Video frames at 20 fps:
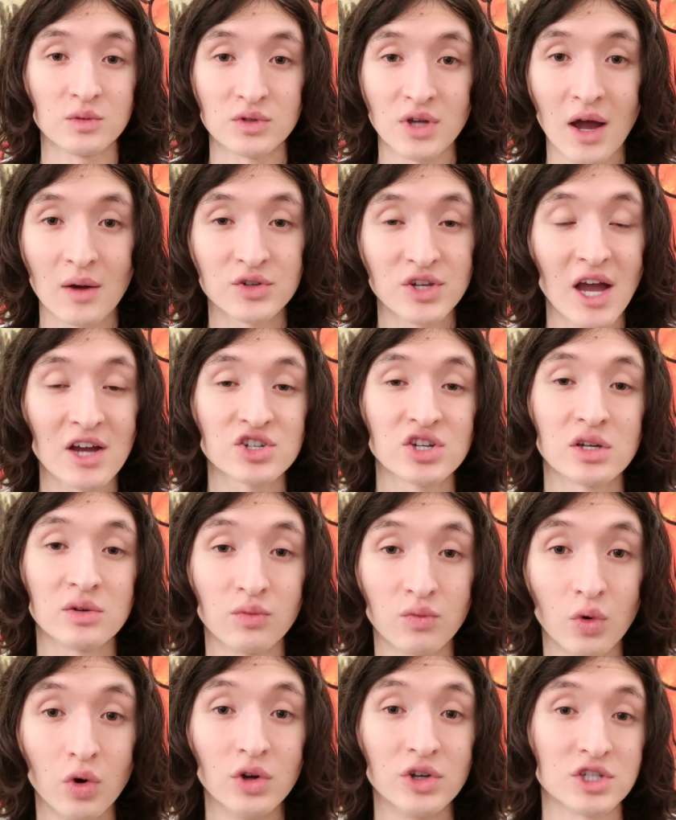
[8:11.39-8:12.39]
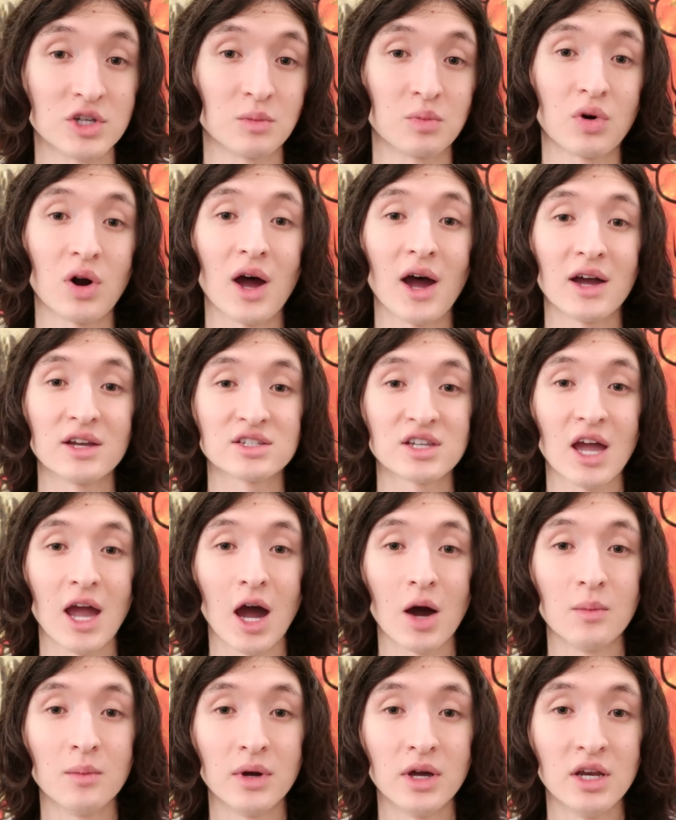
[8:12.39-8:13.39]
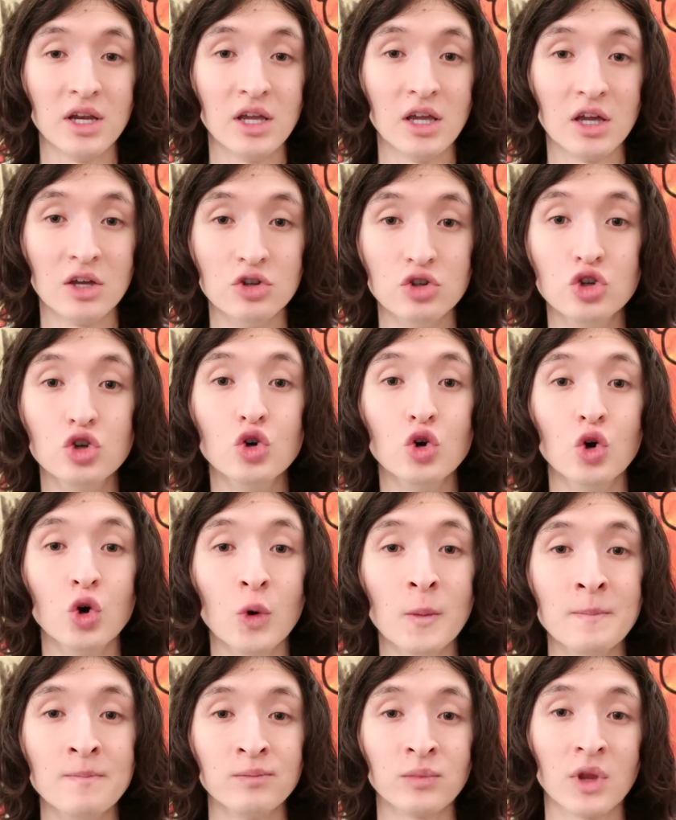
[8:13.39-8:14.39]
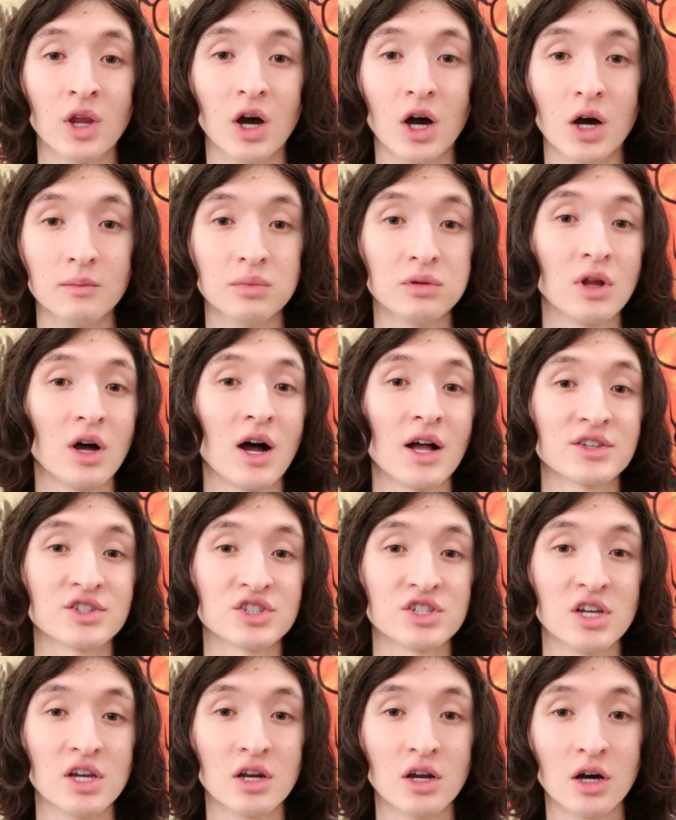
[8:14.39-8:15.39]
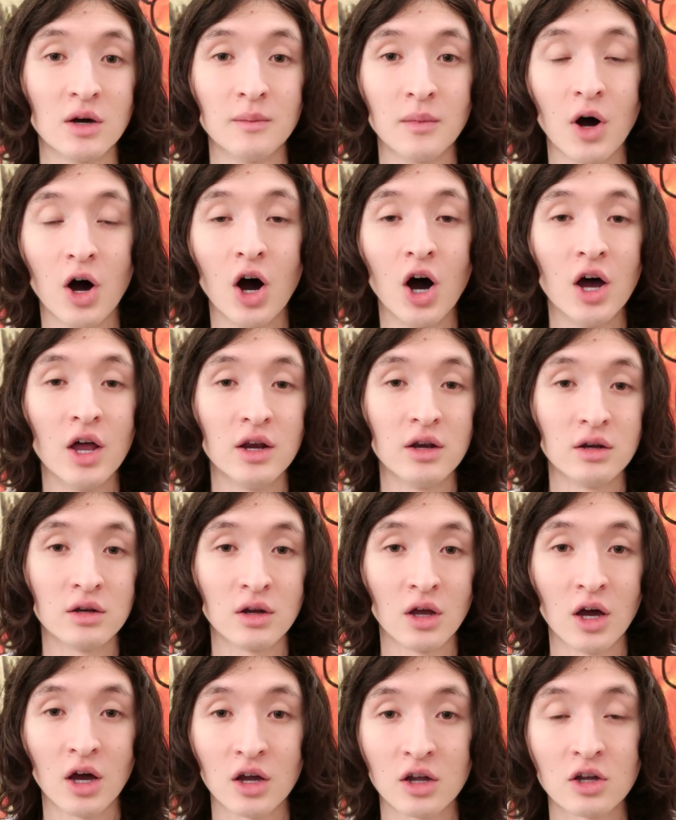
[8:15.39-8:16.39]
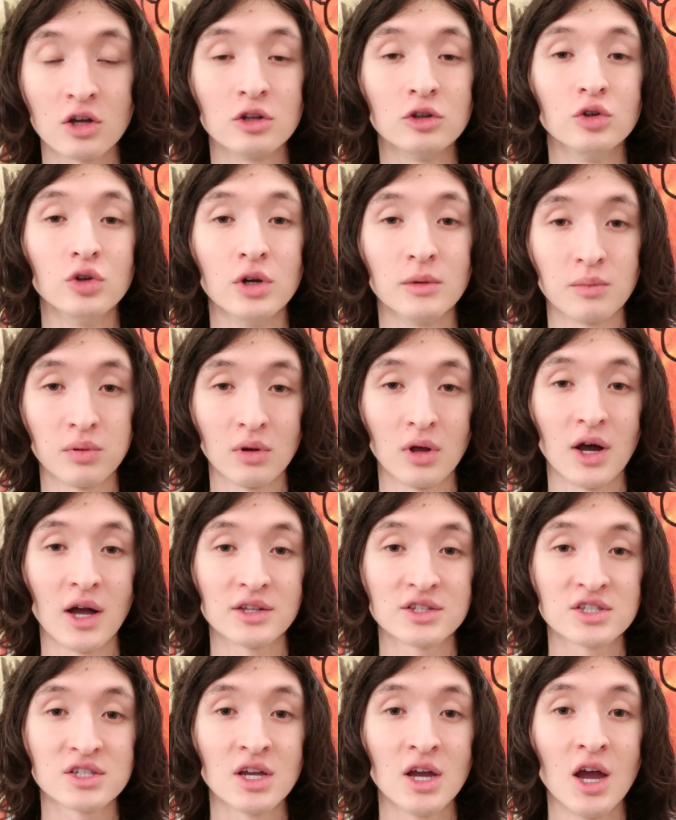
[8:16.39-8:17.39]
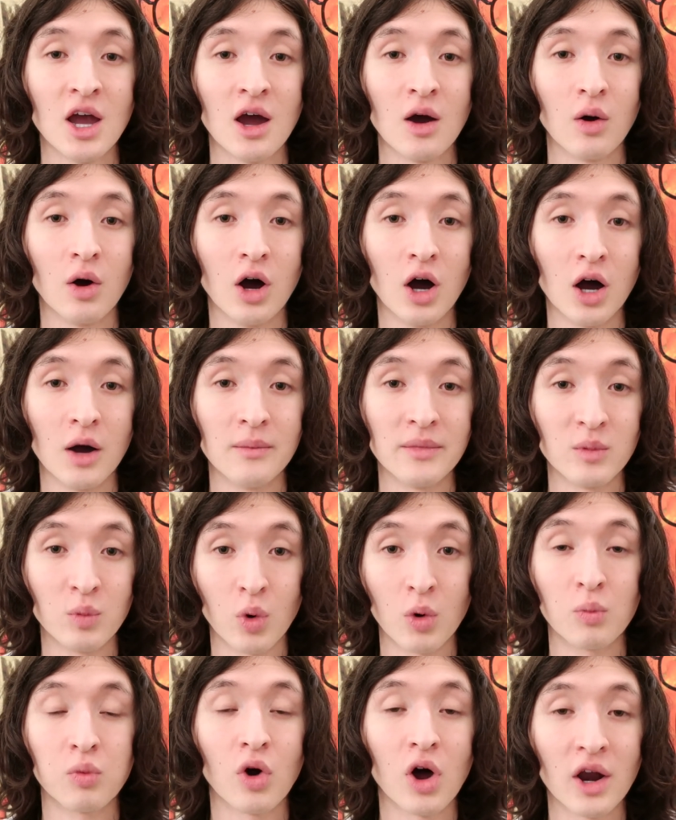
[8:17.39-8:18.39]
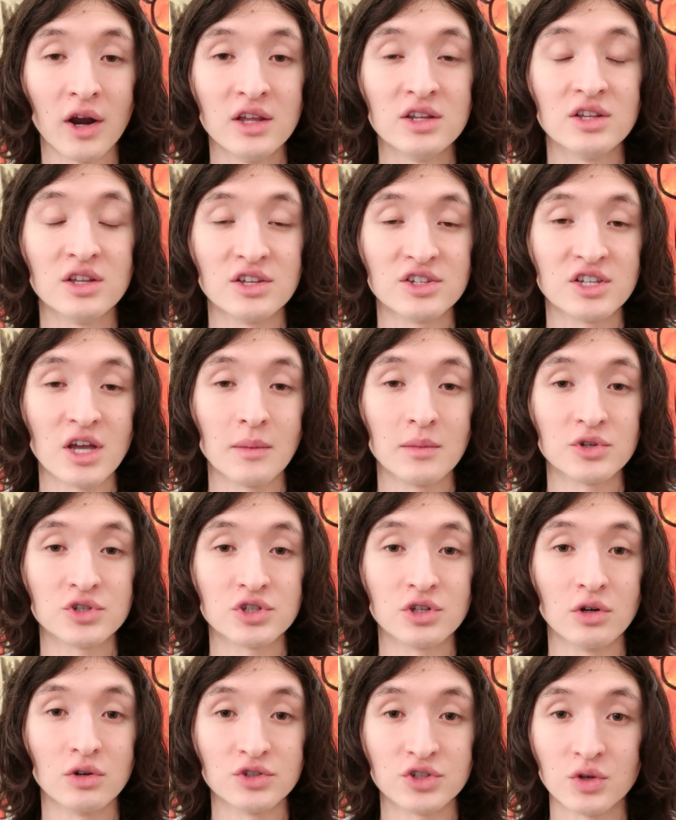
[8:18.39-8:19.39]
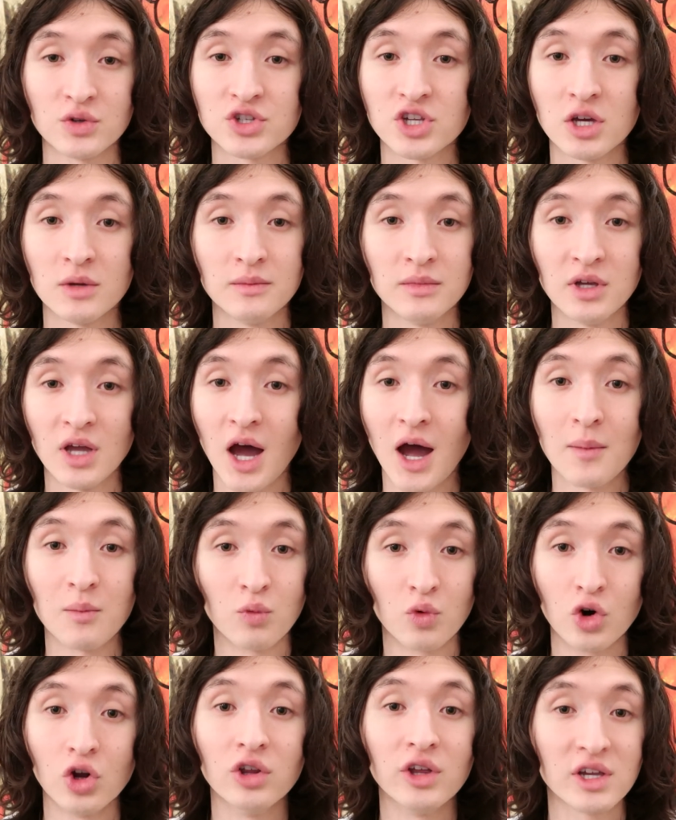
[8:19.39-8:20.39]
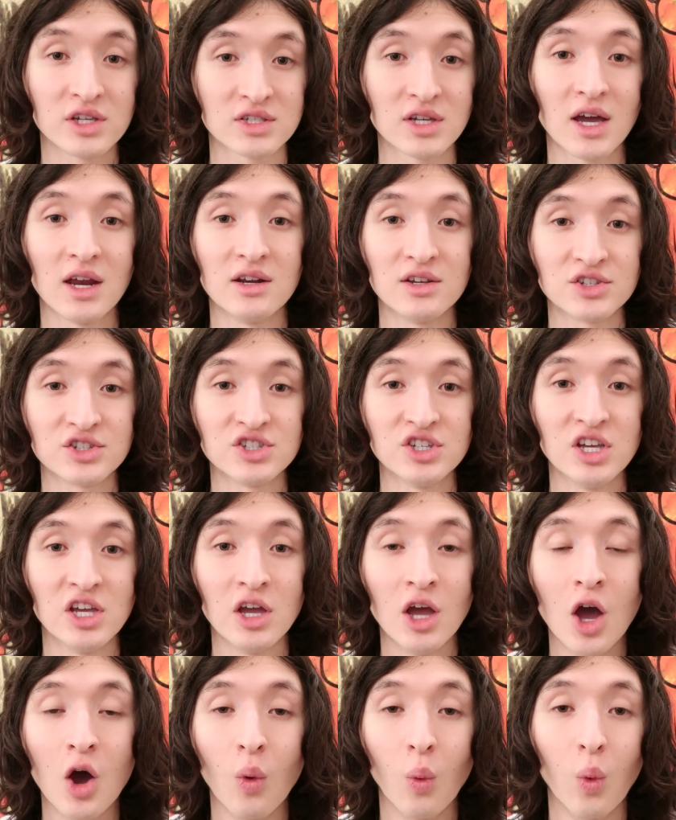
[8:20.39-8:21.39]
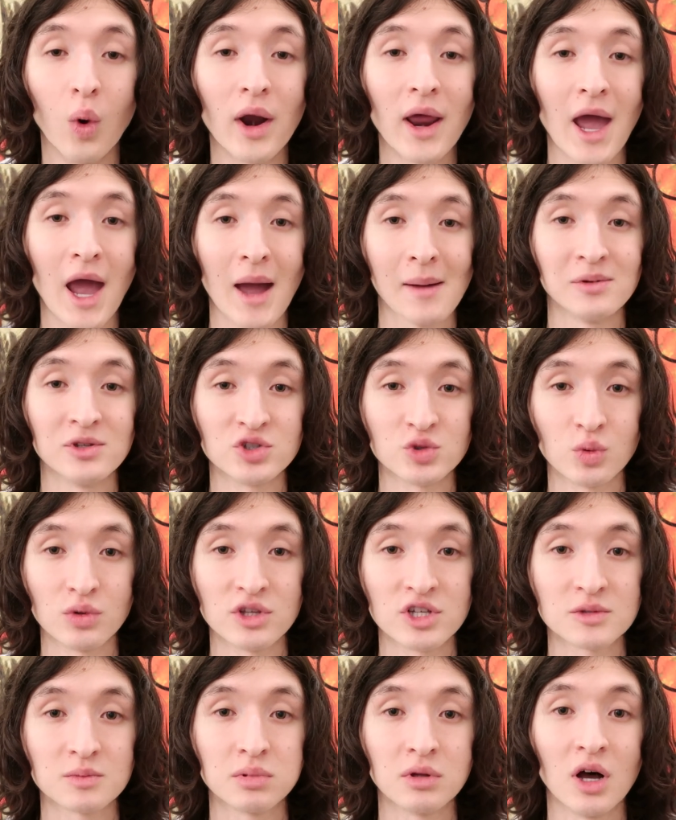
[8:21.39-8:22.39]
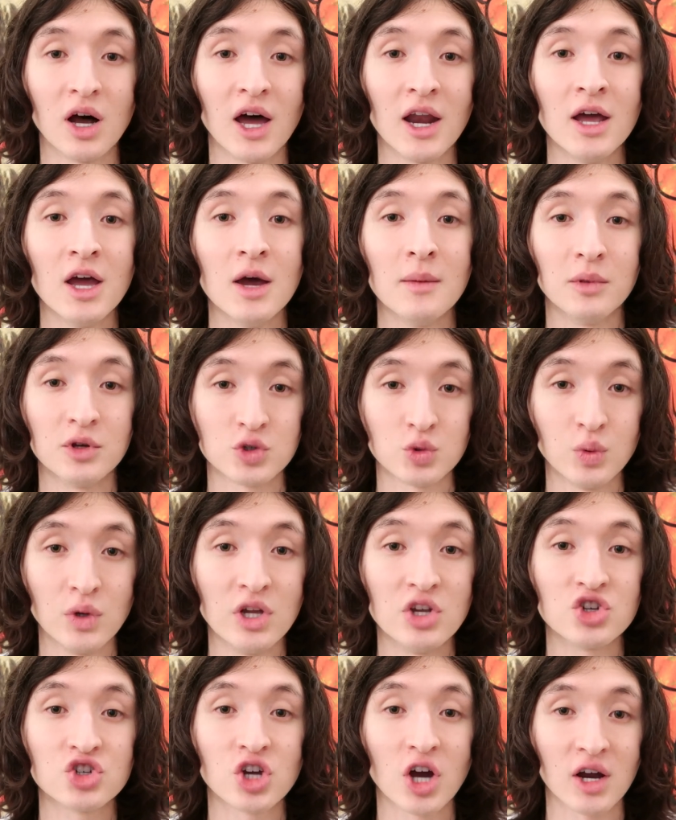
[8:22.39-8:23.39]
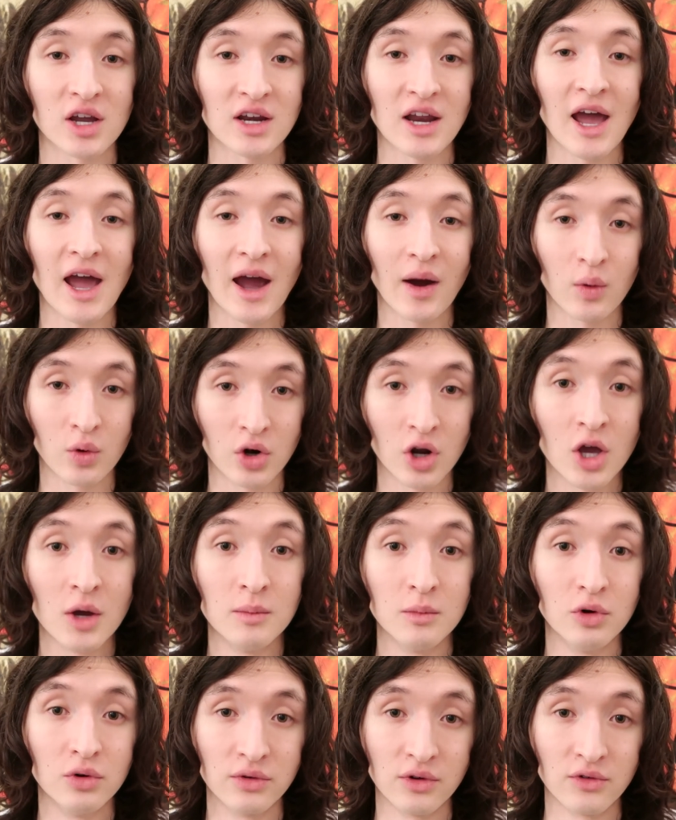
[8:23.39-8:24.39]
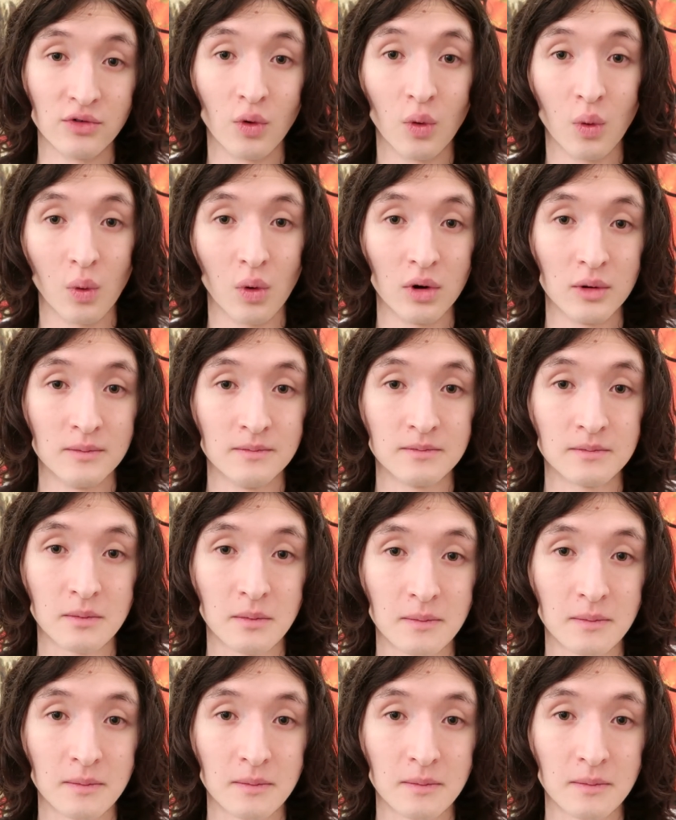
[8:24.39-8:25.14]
I was actually really surprised how many new plots and unconcluded plots were brought into this episode. So it's going to be, I'm really excited to see what happens with this plot between Chuck and Howard moving forward.